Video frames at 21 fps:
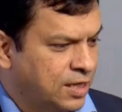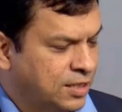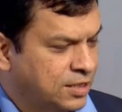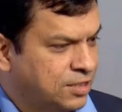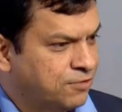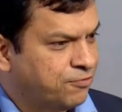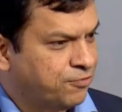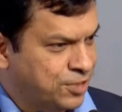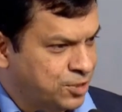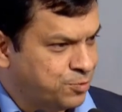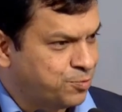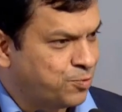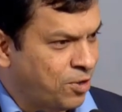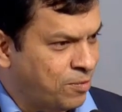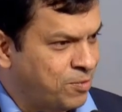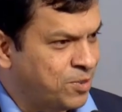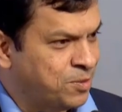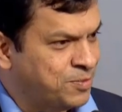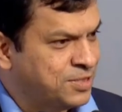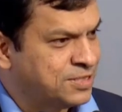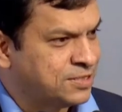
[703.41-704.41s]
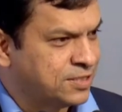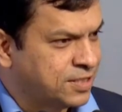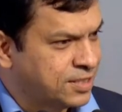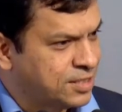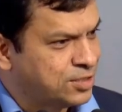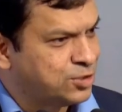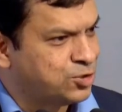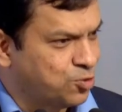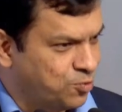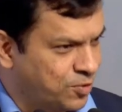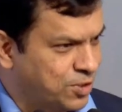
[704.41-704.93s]
The first problem is the
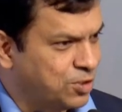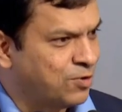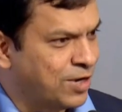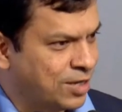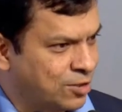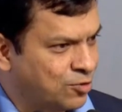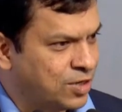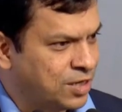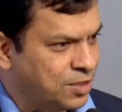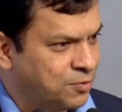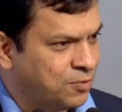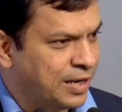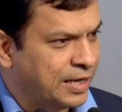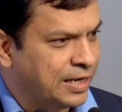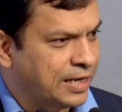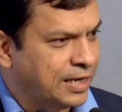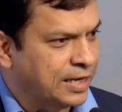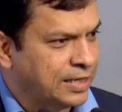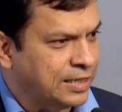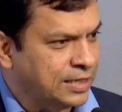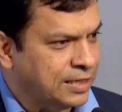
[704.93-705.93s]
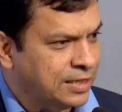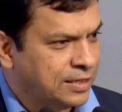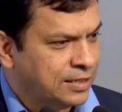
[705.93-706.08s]
ratio where you had only one lady.